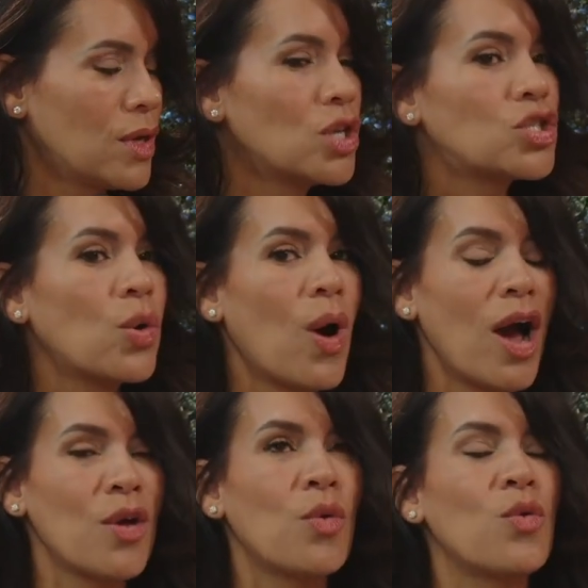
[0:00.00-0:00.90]
So
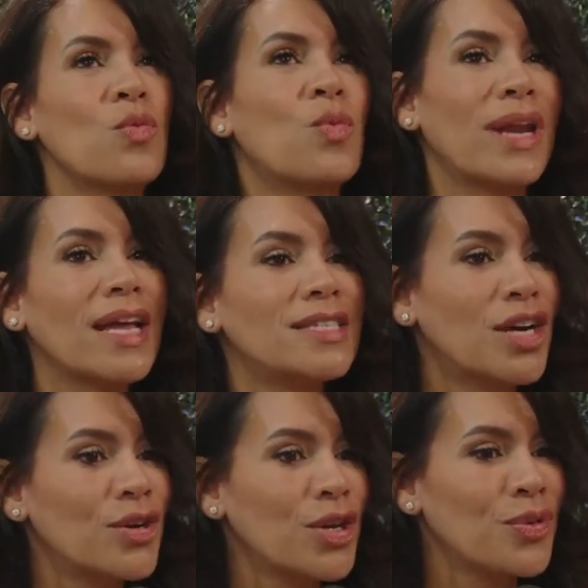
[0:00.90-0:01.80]
when I
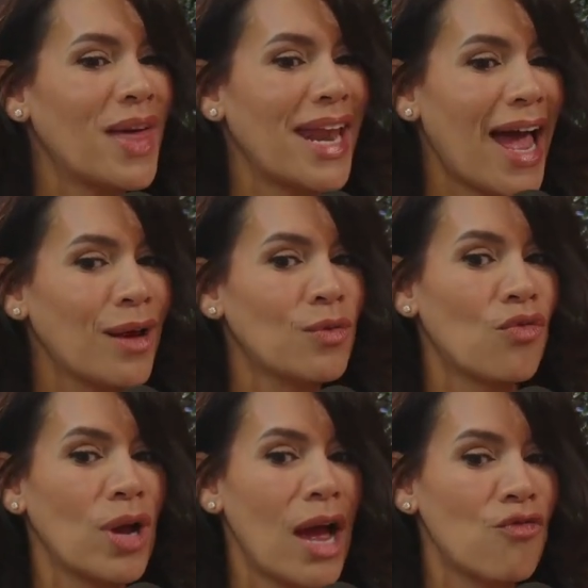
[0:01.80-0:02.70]
tell you that I
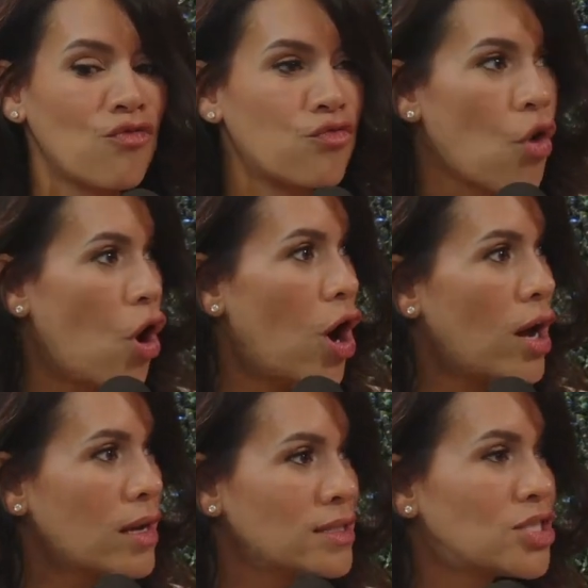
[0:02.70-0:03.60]

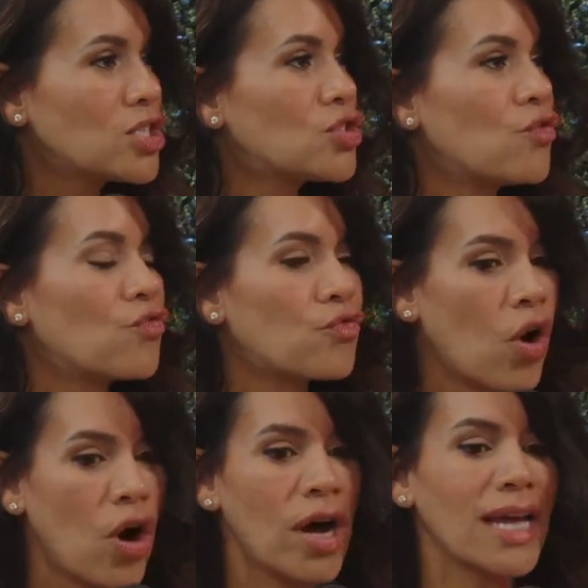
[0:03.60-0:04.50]
raw, just
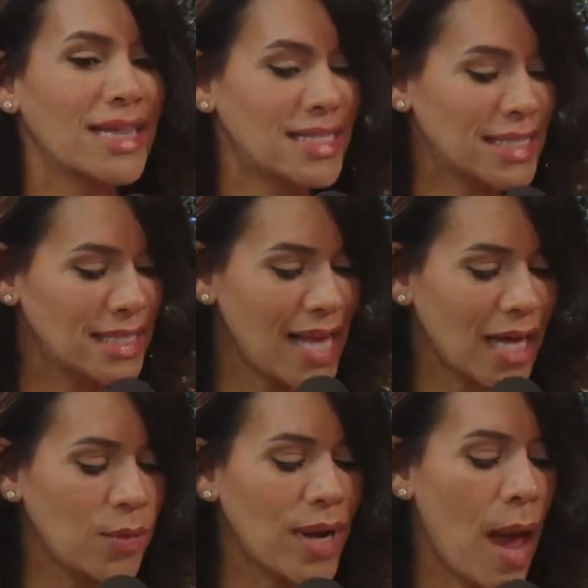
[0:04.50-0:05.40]
raw. This is
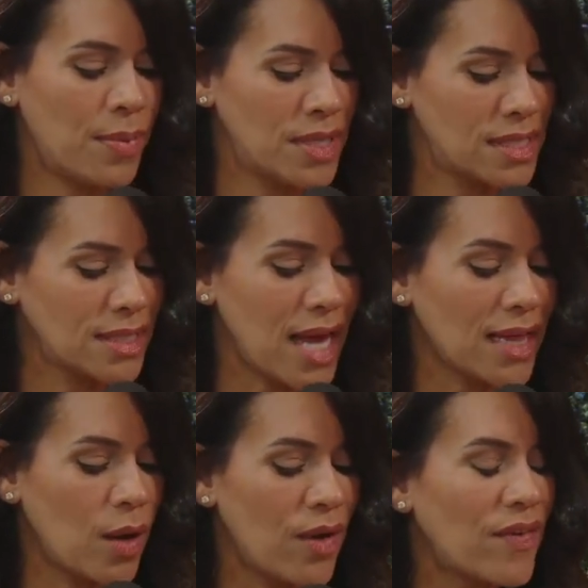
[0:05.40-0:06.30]
exactly what happened. This is
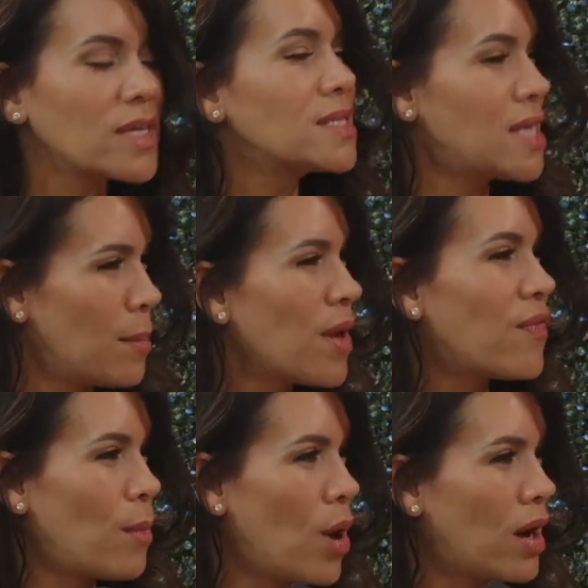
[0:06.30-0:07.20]
exactly how I felt. Tell me
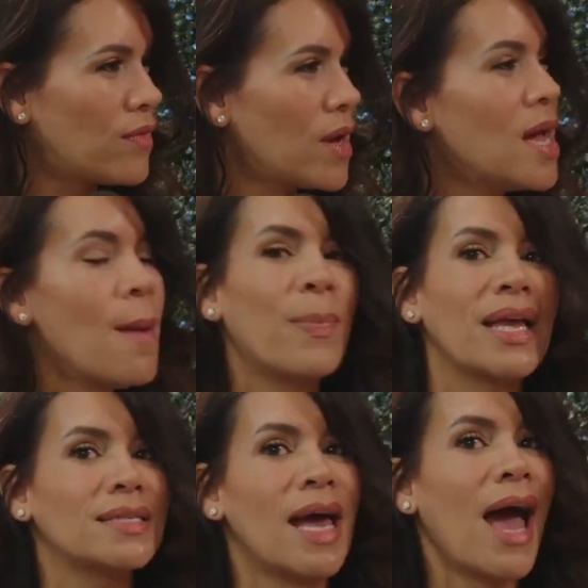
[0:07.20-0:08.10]
if I'm off
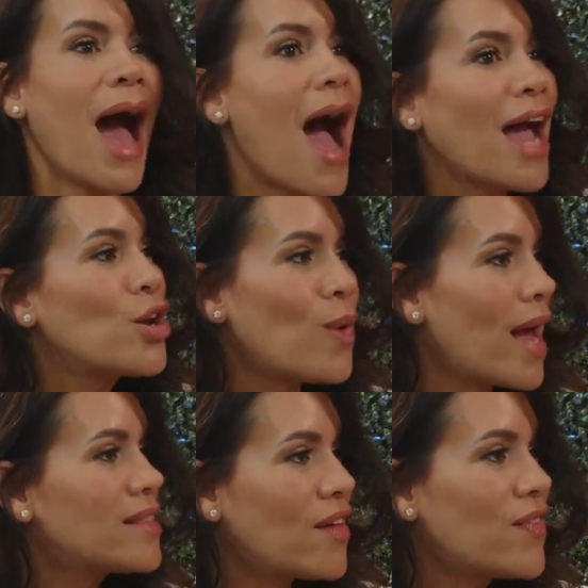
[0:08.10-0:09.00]
because I know I
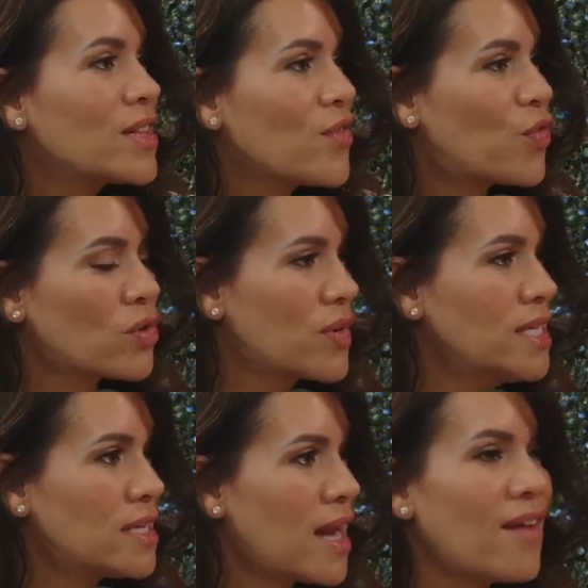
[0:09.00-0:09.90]
had that feeling for a
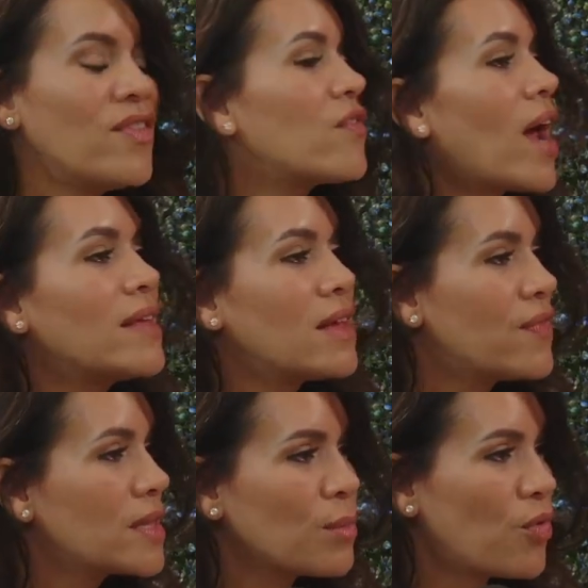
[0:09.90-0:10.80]
reason. I've never had that
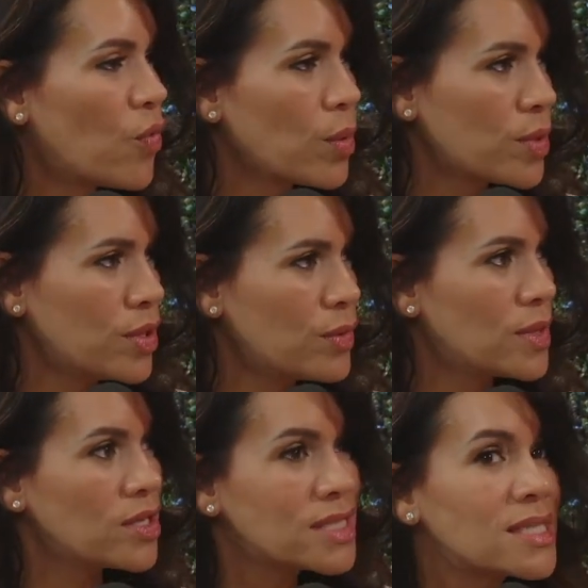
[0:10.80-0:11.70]
feeling before with you.
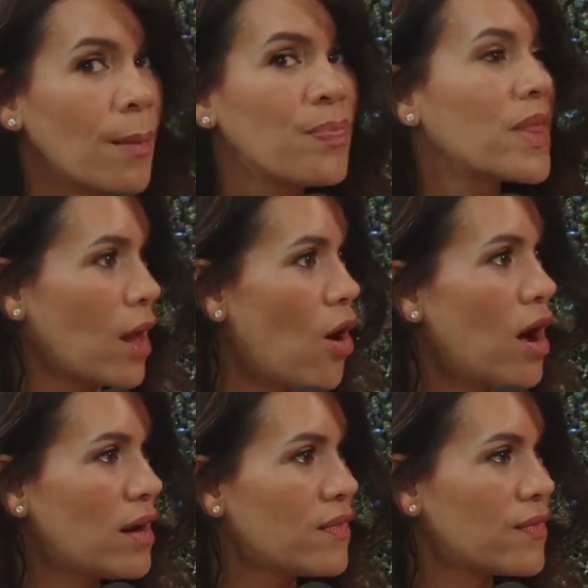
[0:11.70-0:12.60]
There's something
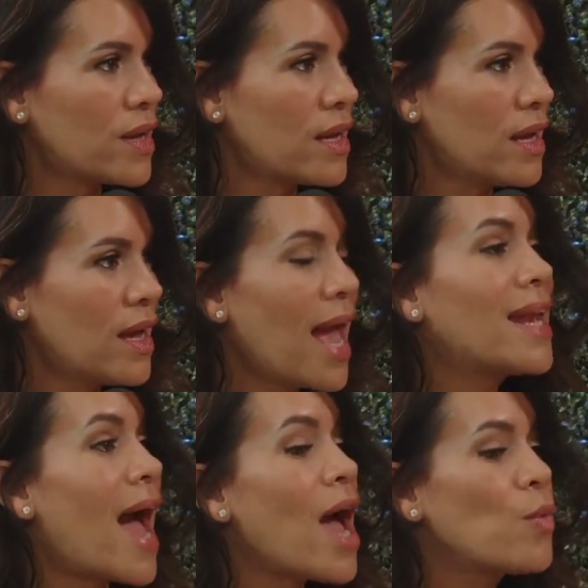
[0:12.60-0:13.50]
off. Mm-hmm.
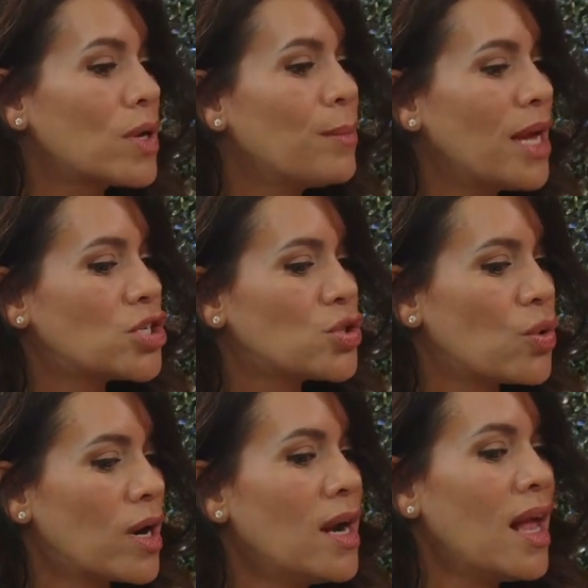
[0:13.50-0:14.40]
And I want to make sure